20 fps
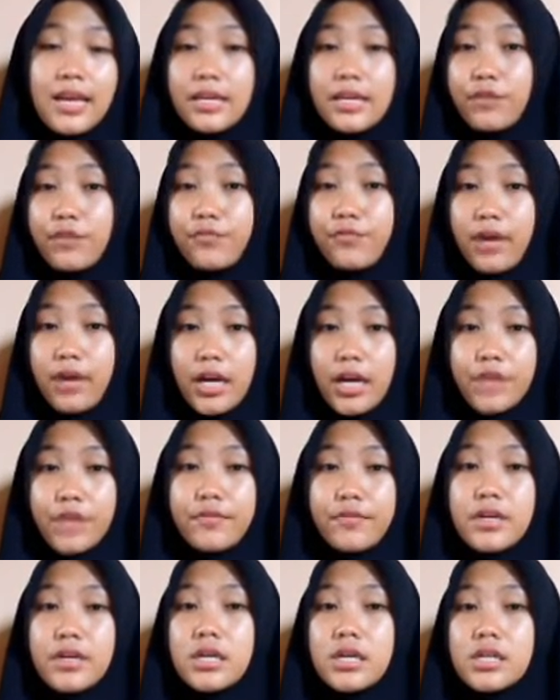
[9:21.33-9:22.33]
The five,
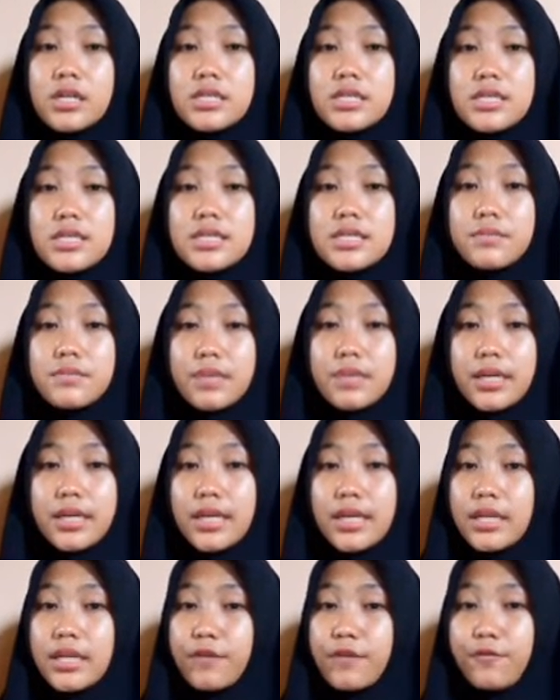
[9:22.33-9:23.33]
assessment
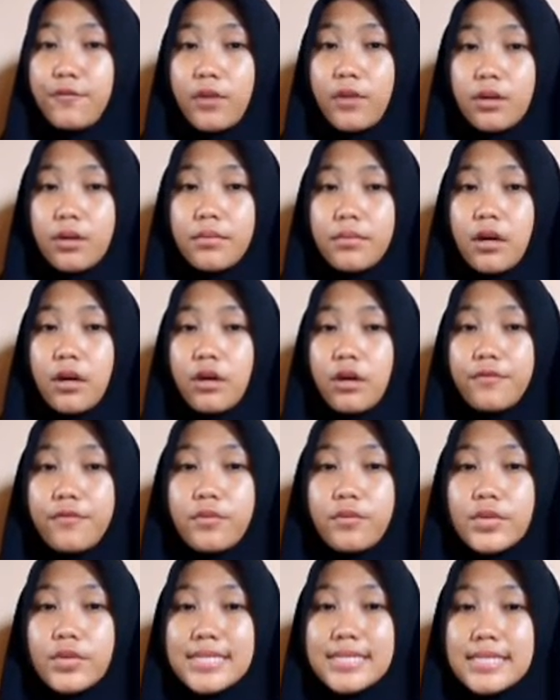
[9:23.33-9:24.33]
in the form of
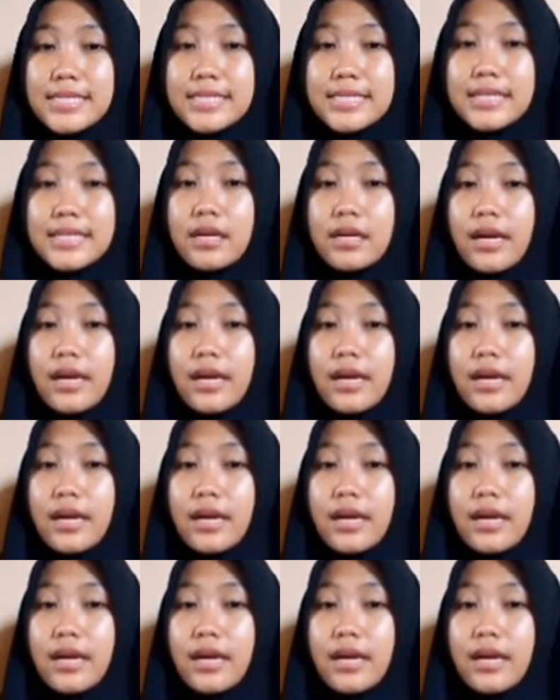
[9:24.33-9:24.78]
quizzes